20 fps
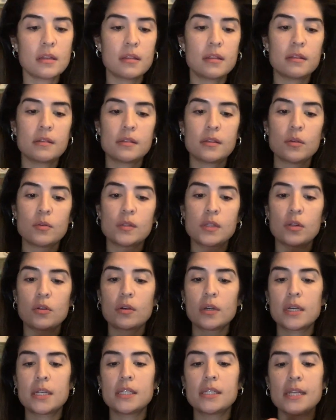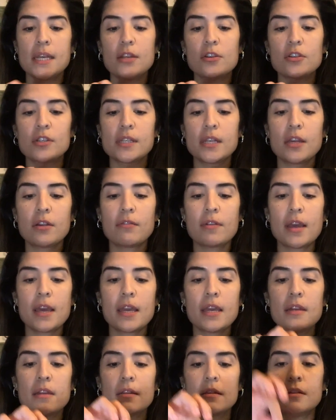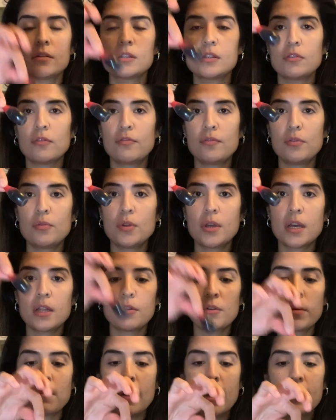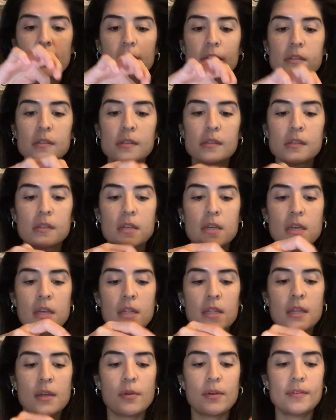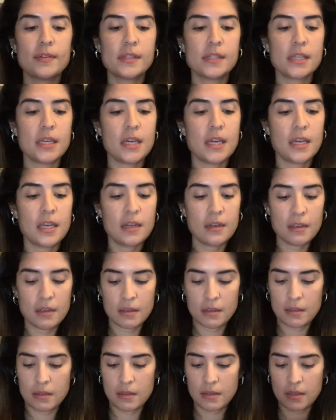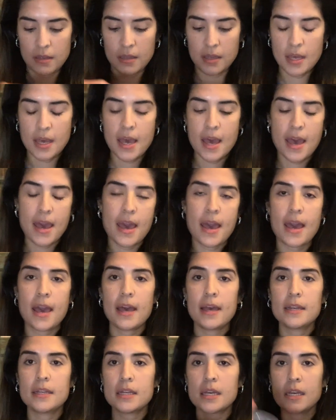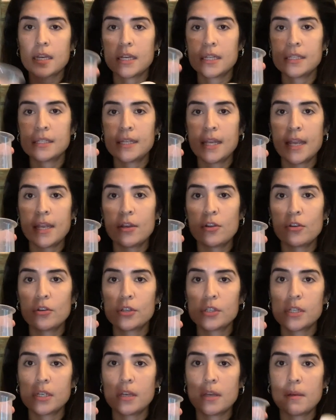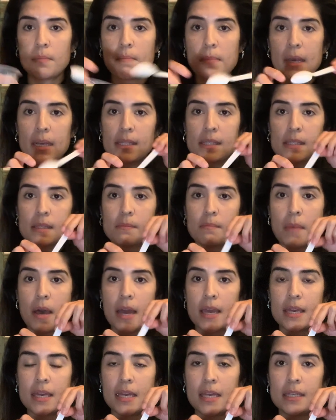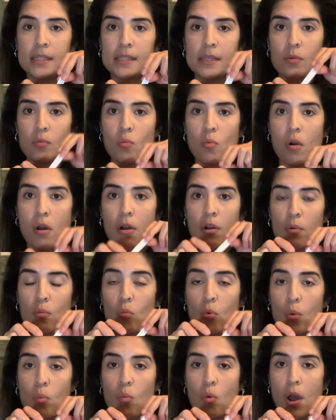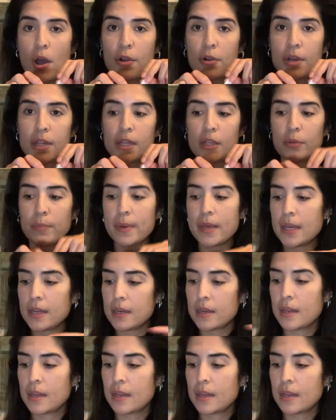It's those little containers here, right? Those little food coloring bottles always seen. And a container to mix my yeast and warm water in a little bit,